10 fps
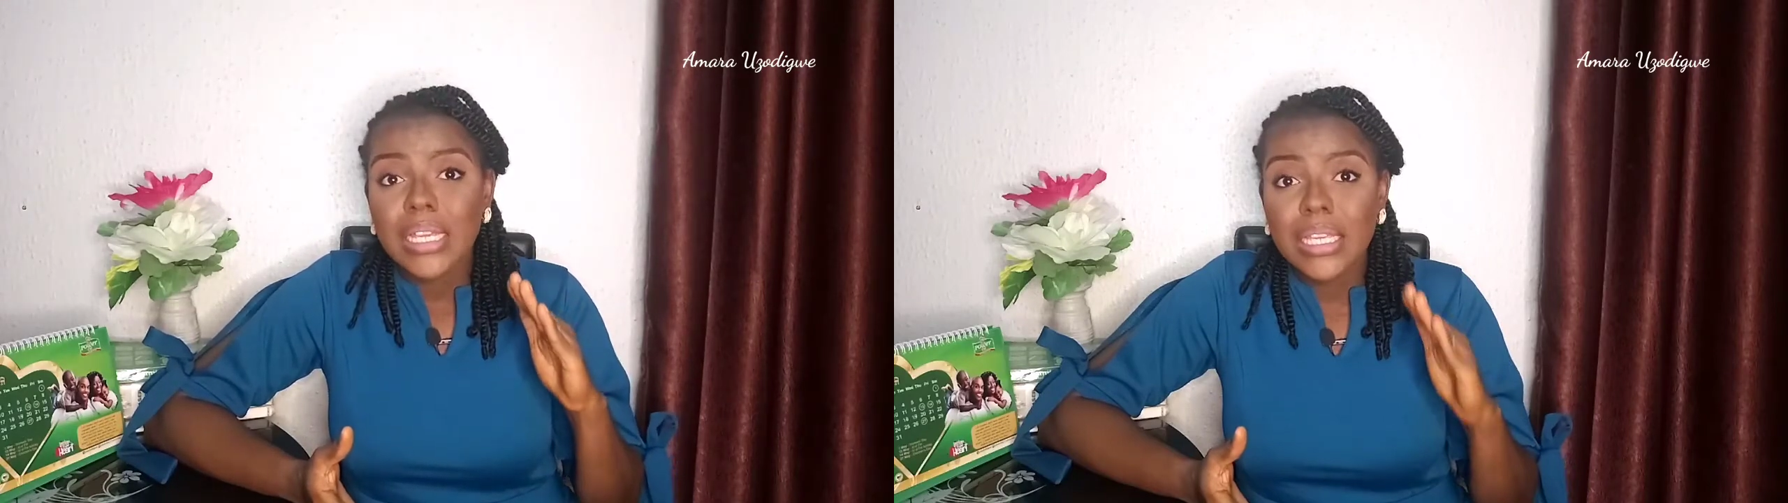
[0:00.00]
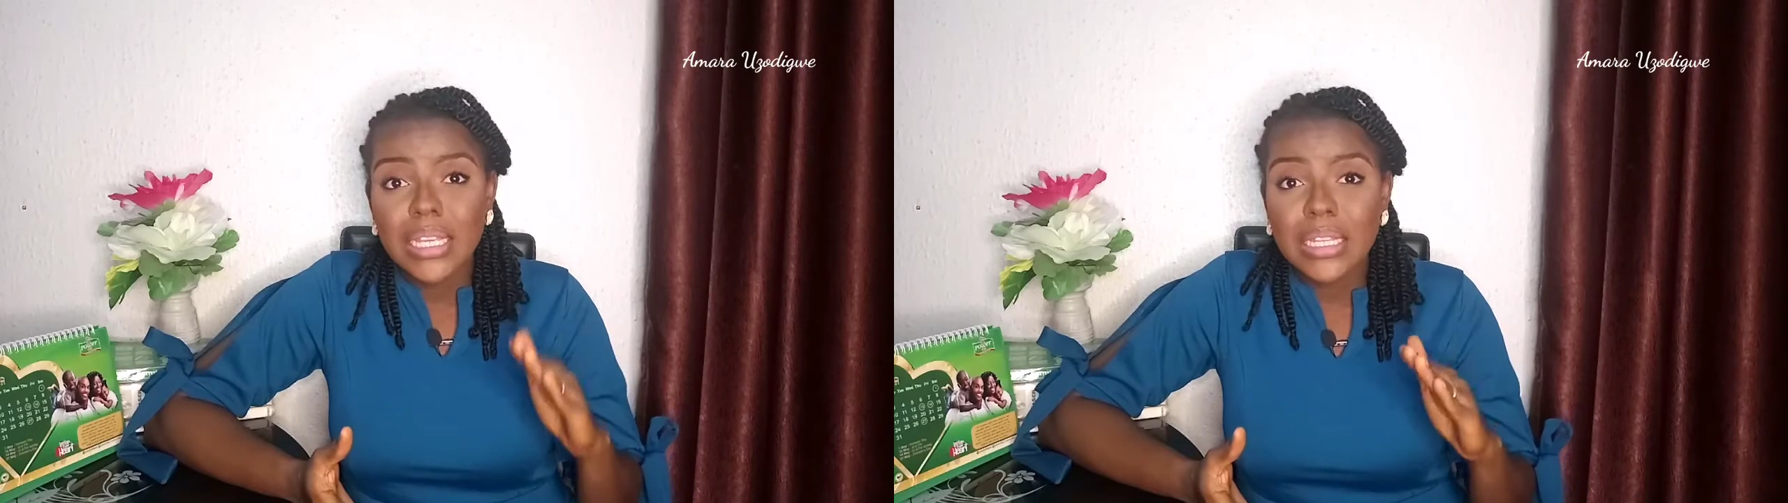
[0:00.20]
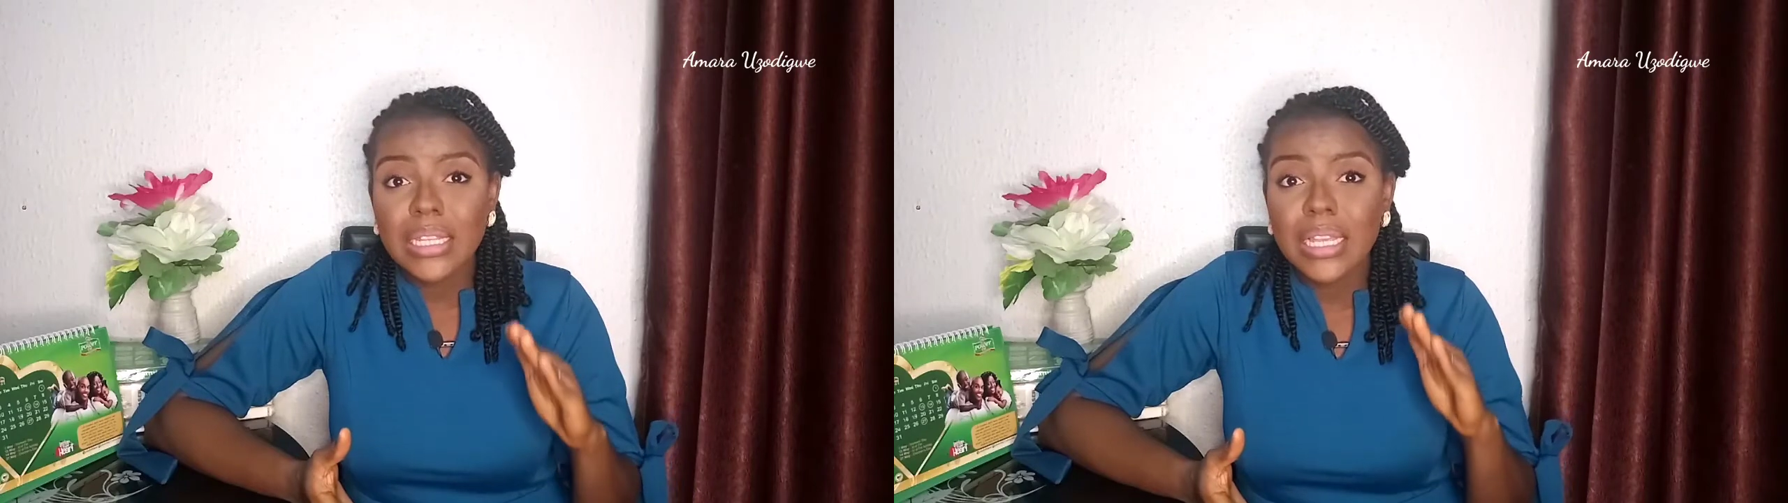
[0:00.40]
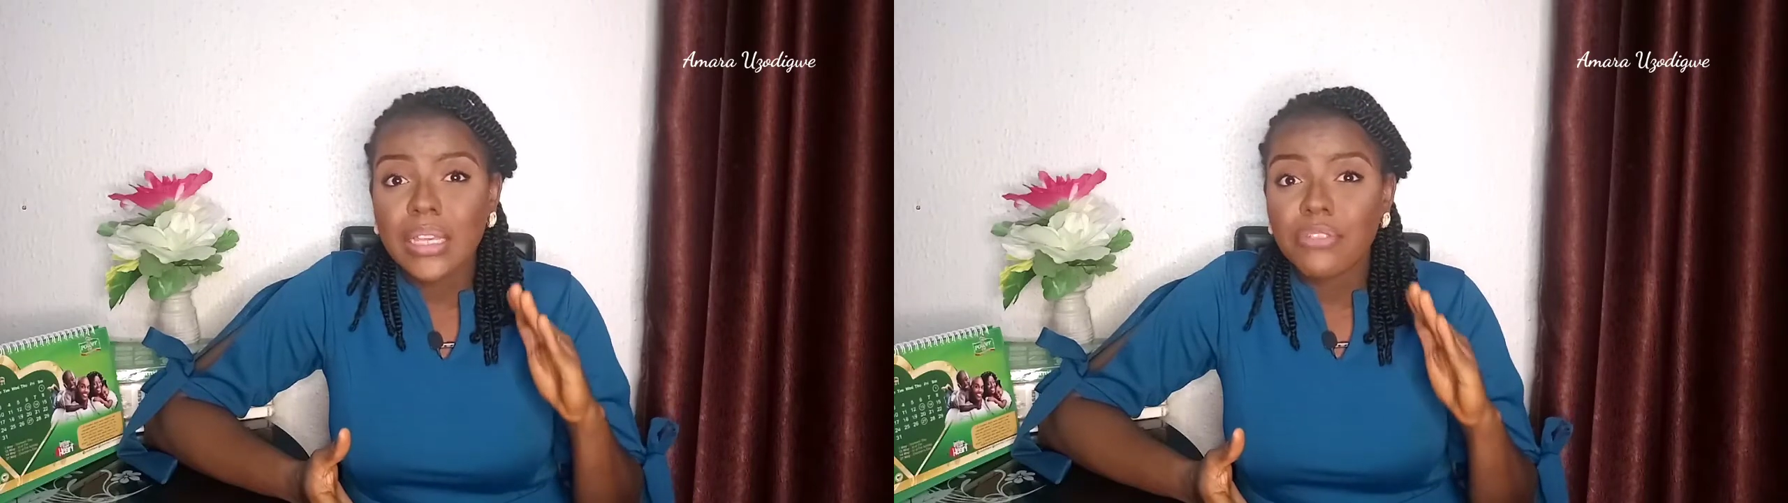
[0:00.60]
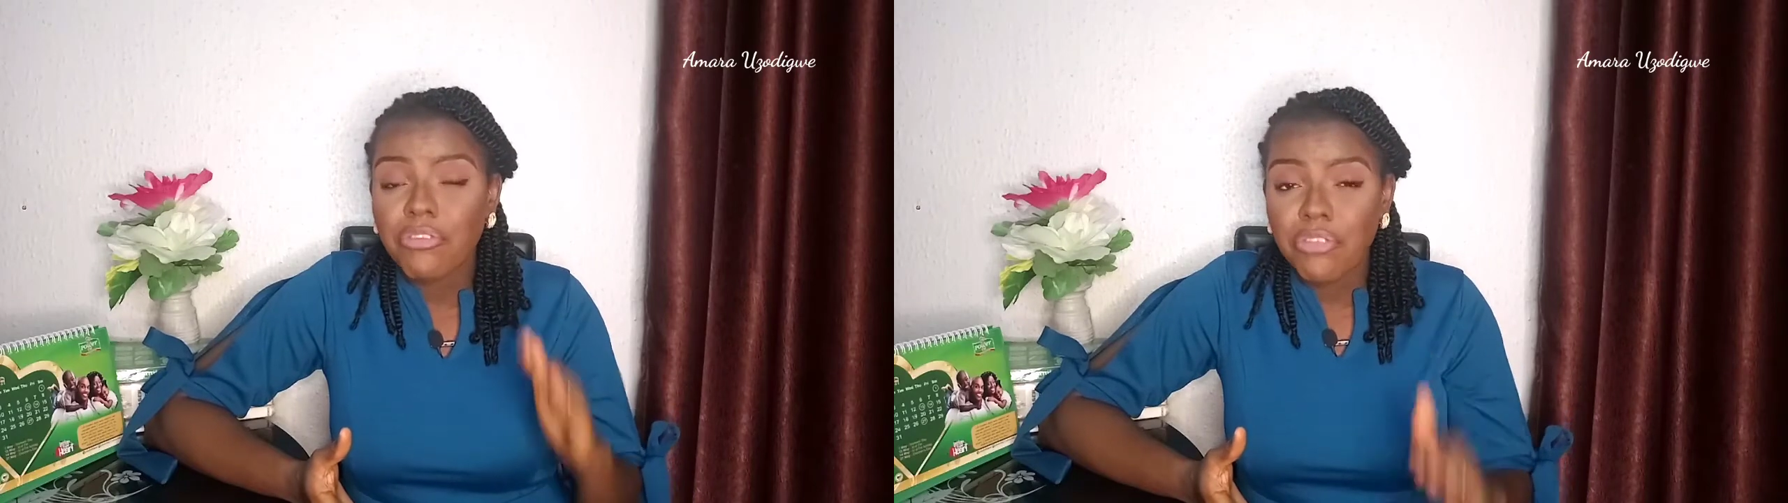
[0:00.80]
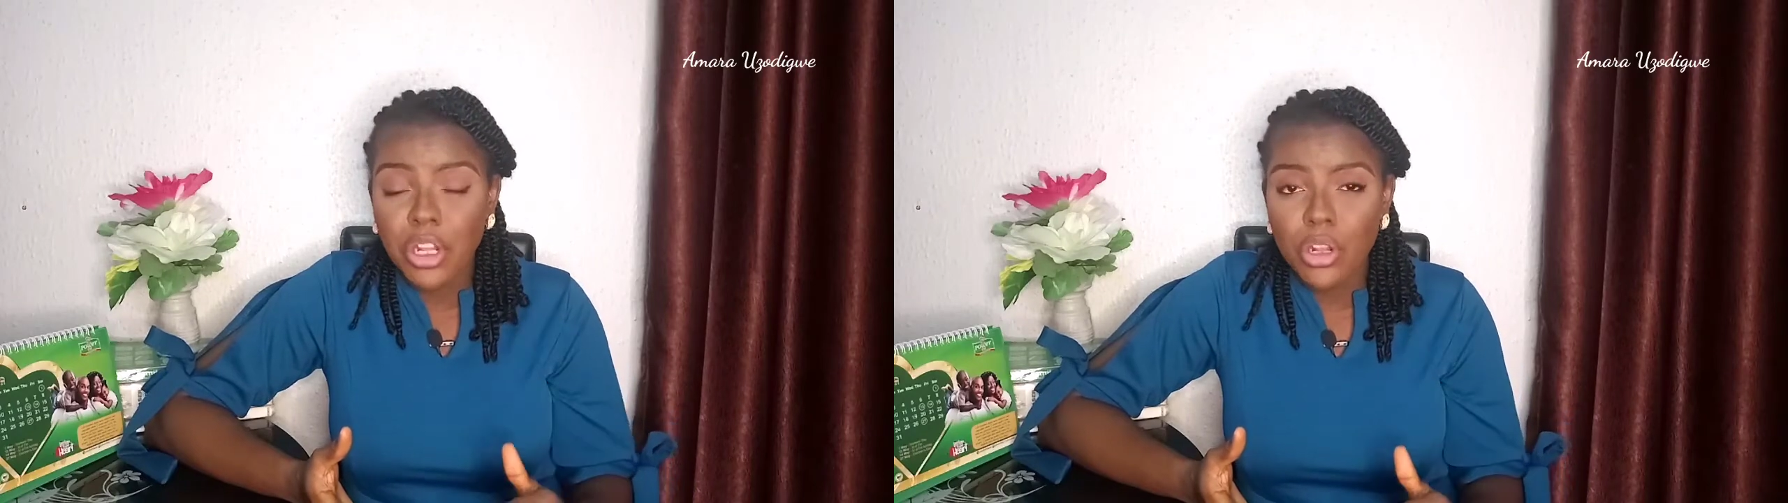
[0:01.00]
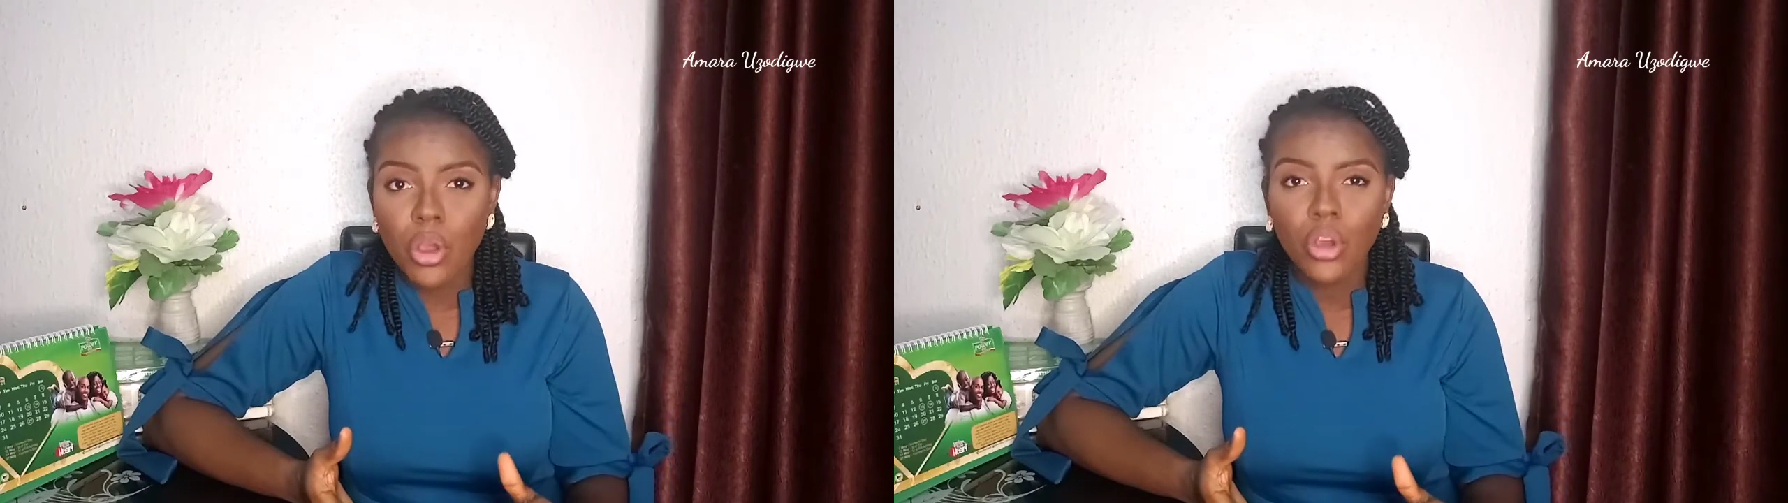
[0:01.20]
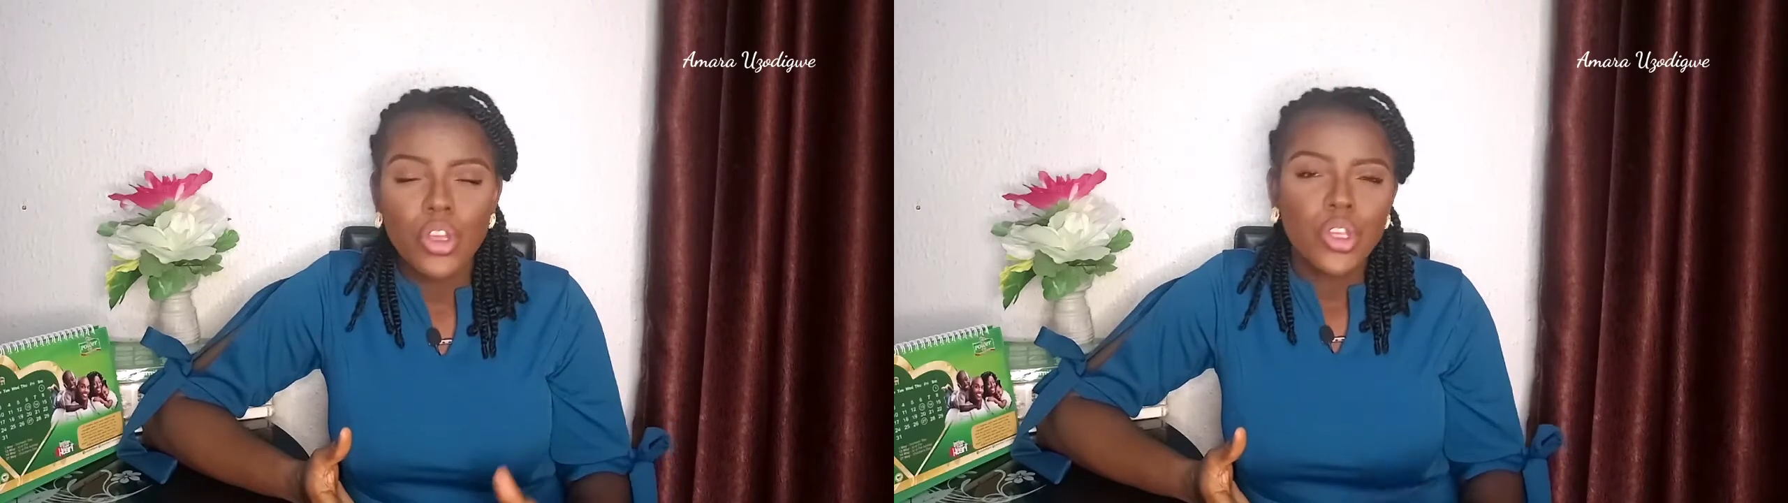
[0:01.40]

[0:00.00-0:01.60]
kidney failure.